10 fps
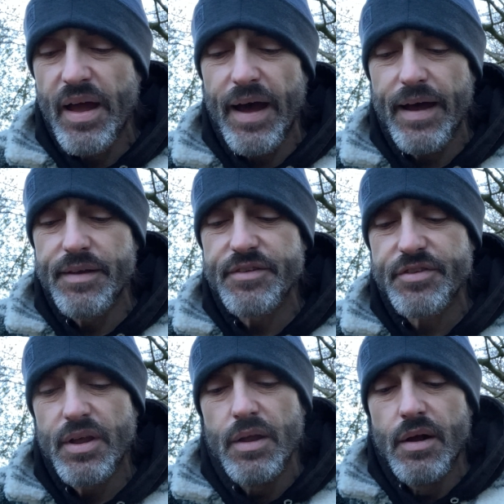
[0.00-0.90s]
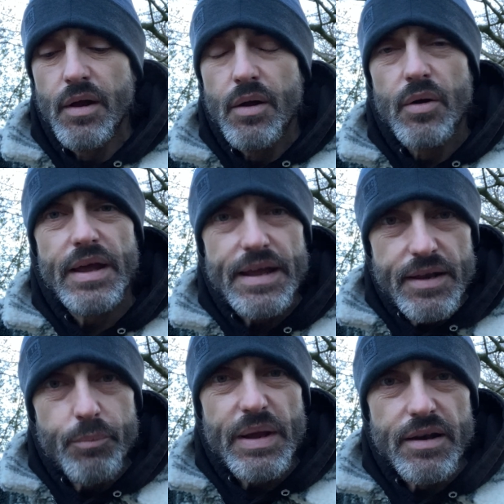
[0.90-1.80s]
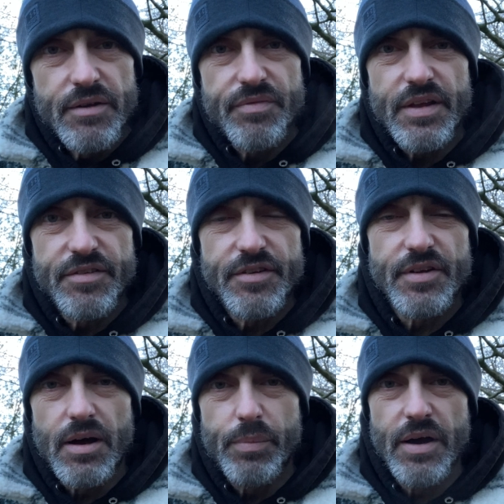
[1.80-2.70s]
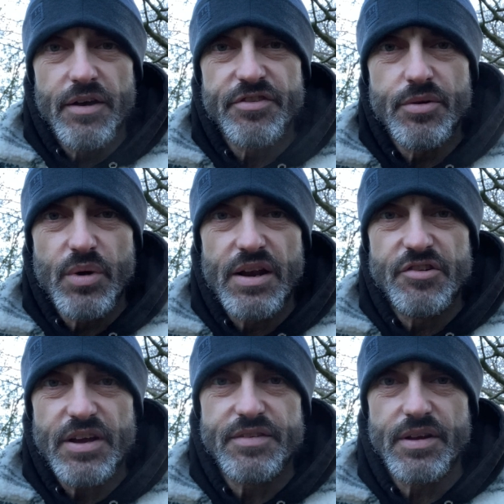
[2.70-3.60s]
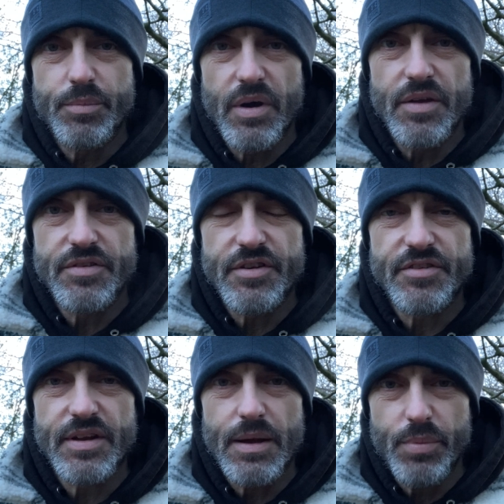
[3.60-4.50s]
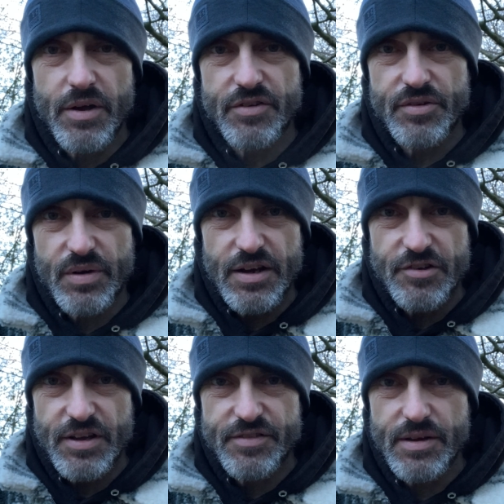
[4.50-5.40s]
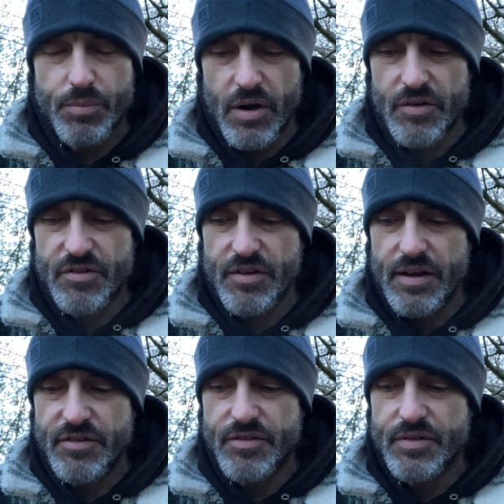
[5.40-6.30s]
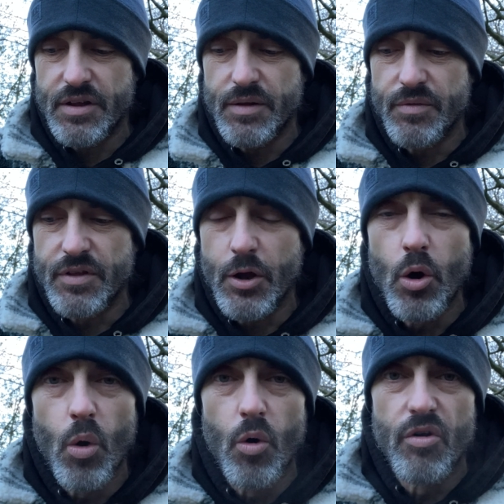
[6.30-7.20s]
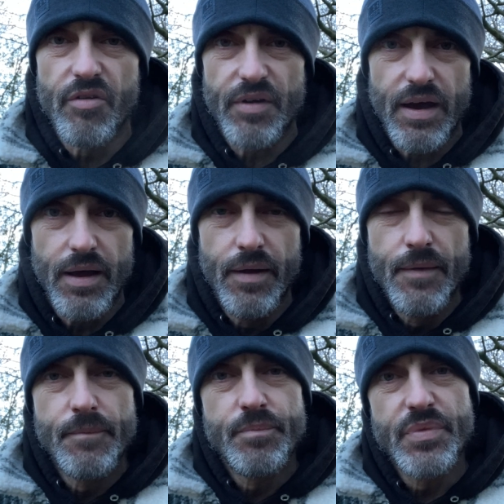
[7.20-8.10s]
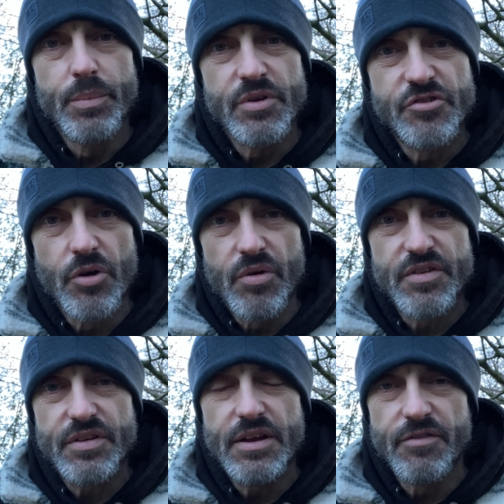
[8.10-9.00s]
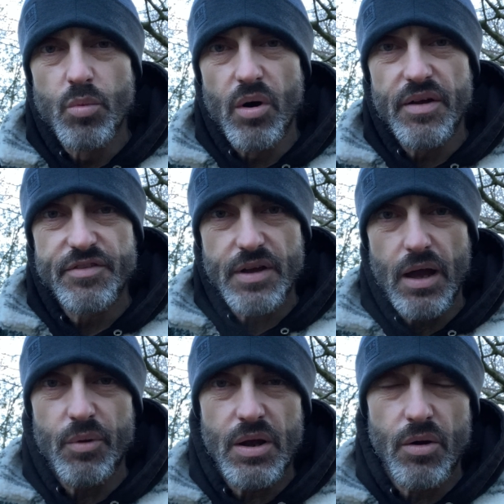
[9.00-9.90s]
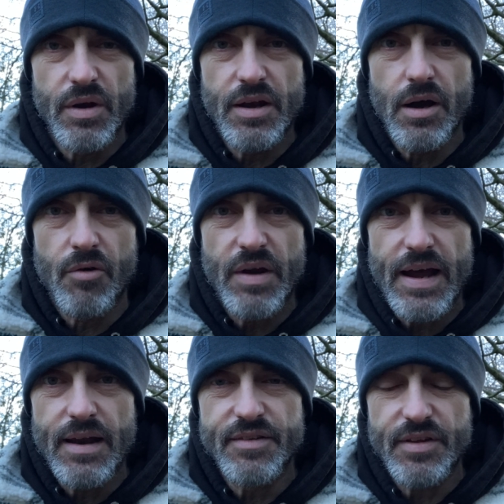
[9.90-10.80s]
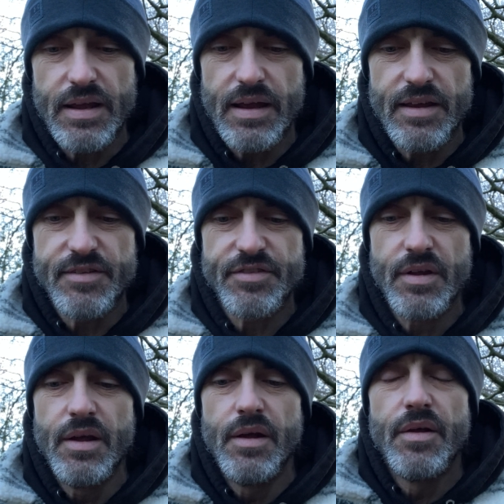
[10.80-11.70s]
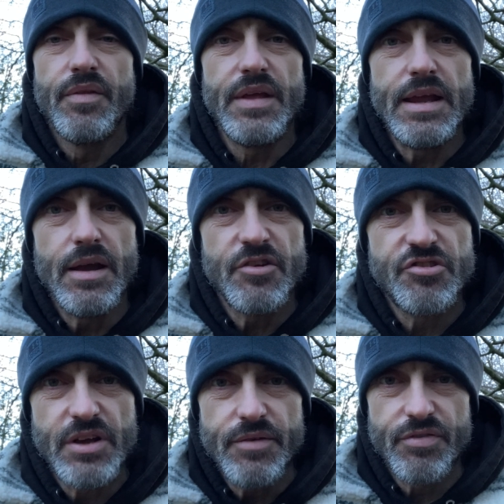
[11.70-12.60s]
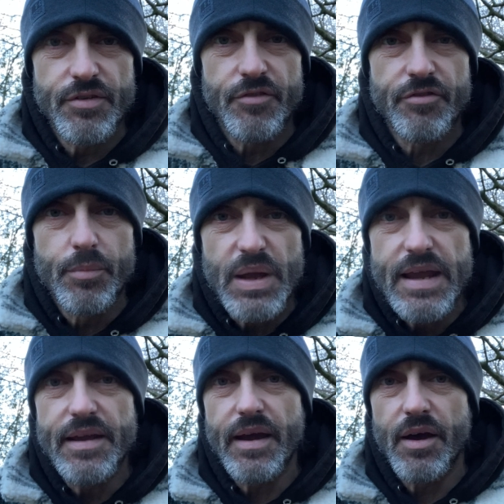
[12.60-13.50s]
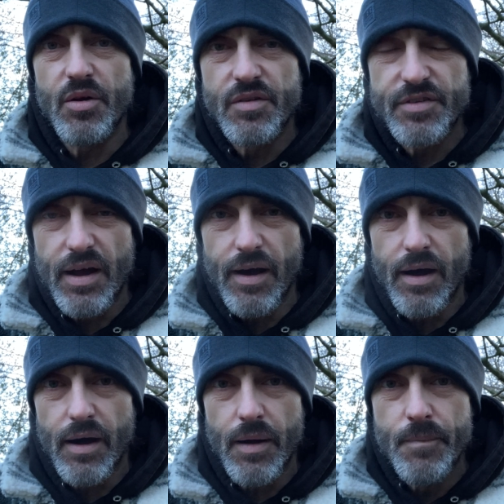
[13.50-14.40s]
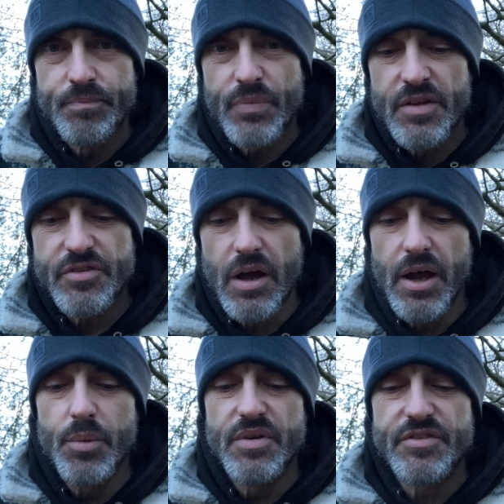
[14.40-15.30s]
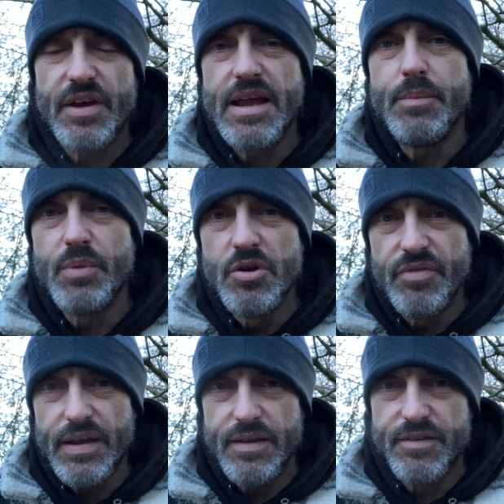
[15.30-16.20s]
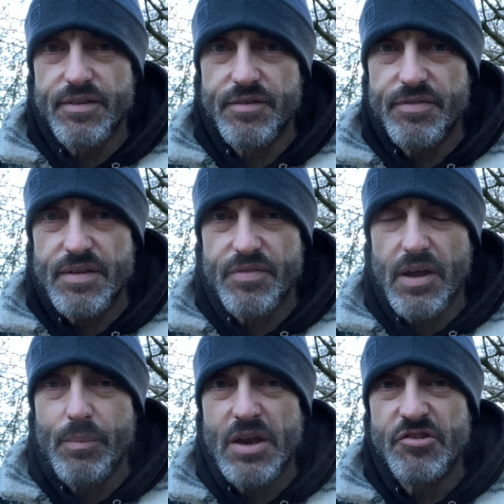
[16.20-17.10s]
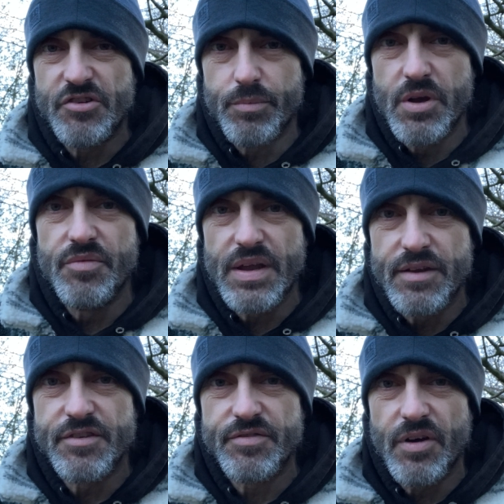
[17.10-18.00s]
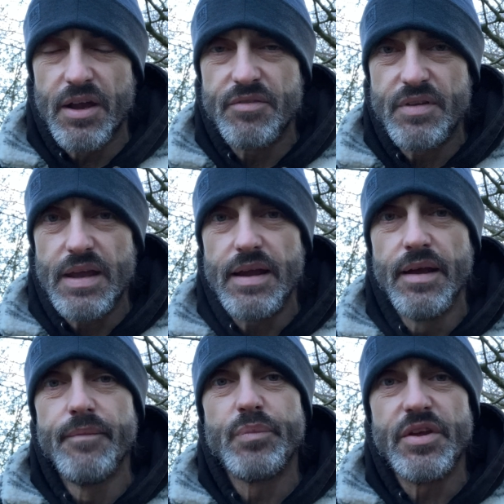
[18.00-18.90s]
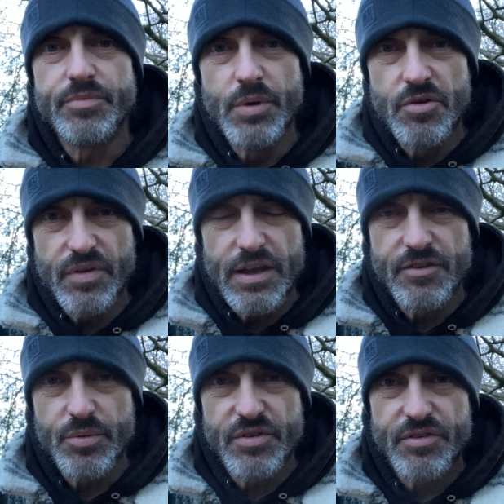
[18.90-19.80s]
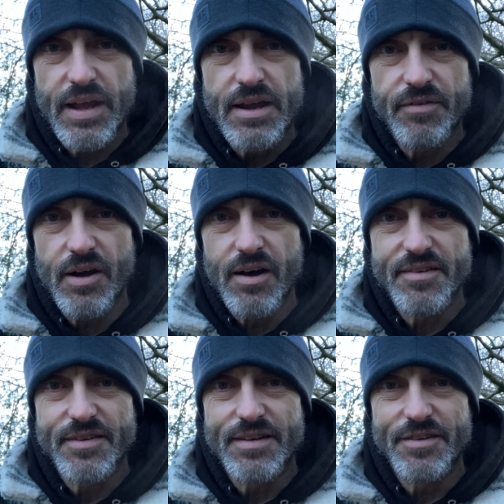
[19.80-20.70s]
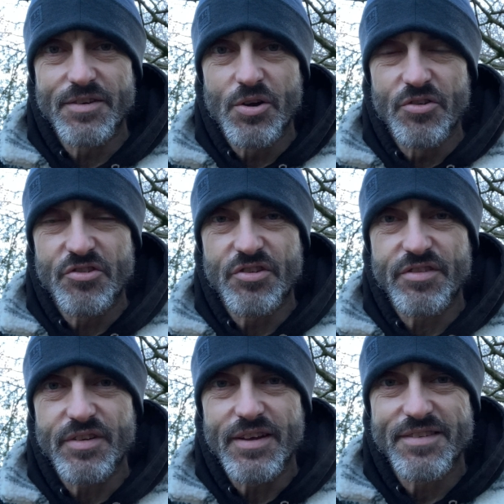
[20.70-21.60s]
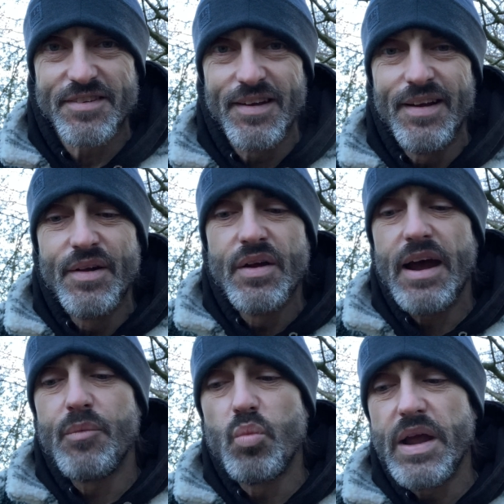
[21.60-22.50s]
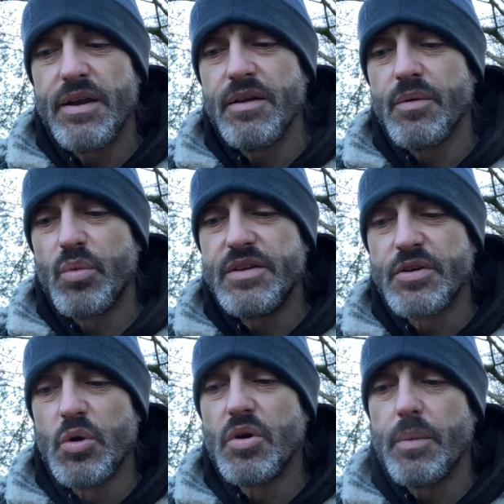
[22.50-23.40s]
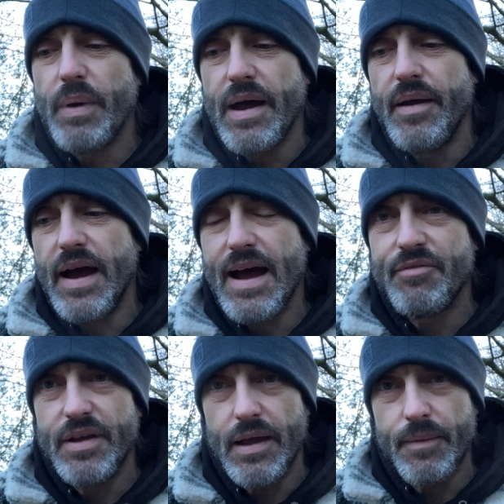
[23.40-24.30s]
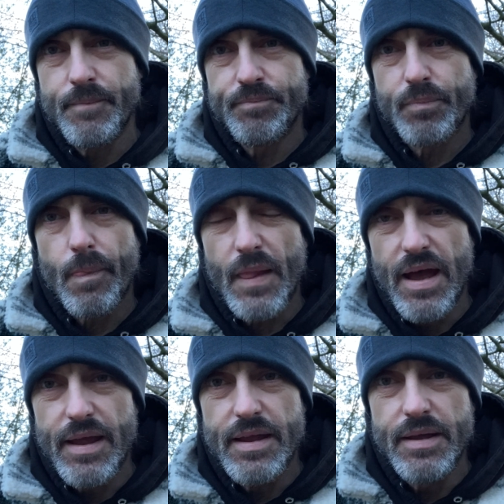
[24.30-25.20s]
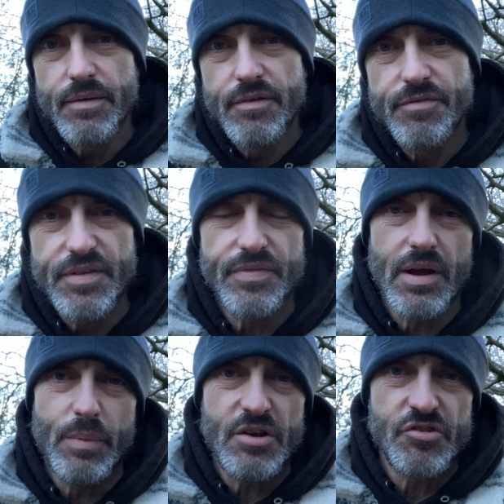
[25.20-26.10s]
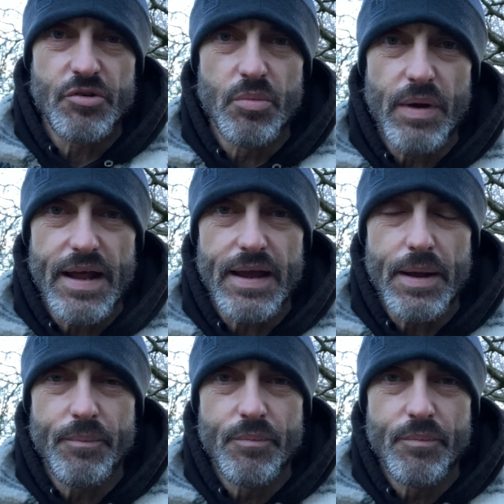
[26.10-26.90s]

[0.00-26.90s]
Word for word: And in the middle of this is our personal energetic process and that personal energetic process the the core of it the majority of what is going on in our reality is the shift from ego to heart so i would say moving into the fifth dimension moving into 5d is moving into a state of heart-centered consciousness and when we talk about having a fifth dimensional planet